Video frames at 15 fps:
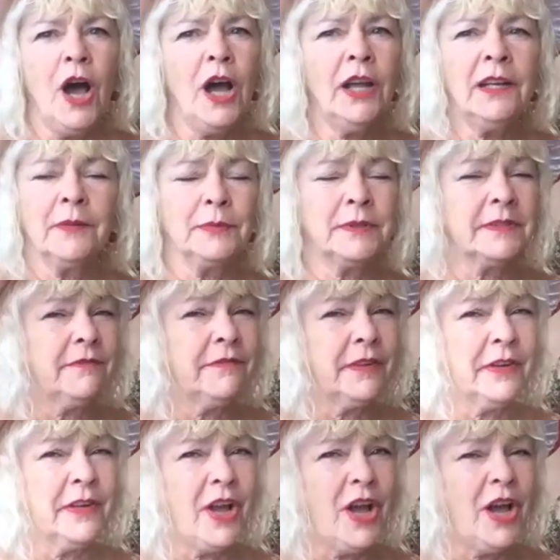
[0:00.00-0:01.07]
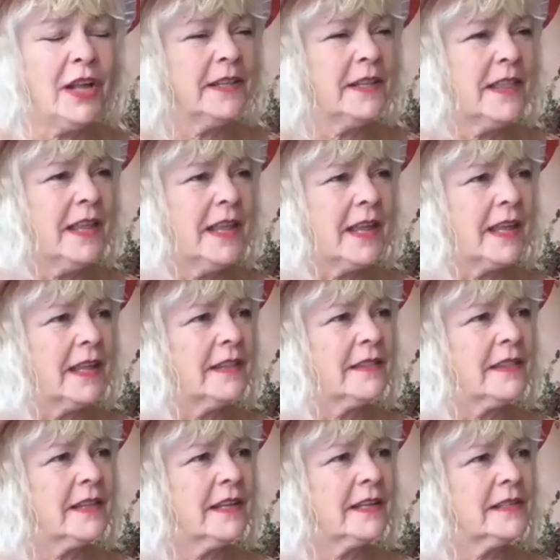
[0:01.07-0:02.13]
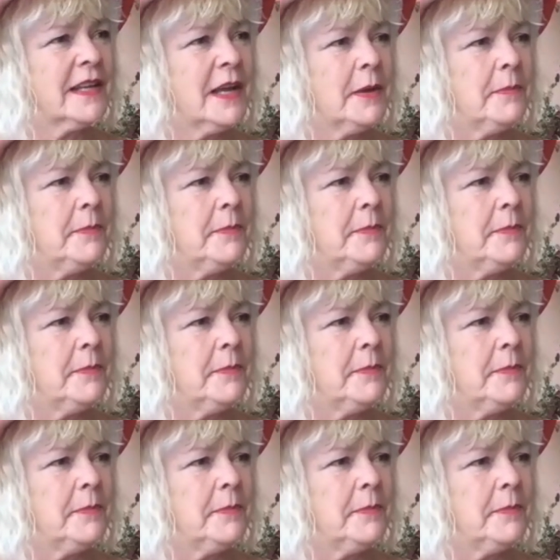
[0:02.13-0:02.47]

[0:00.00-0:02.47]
It was a very odd thing that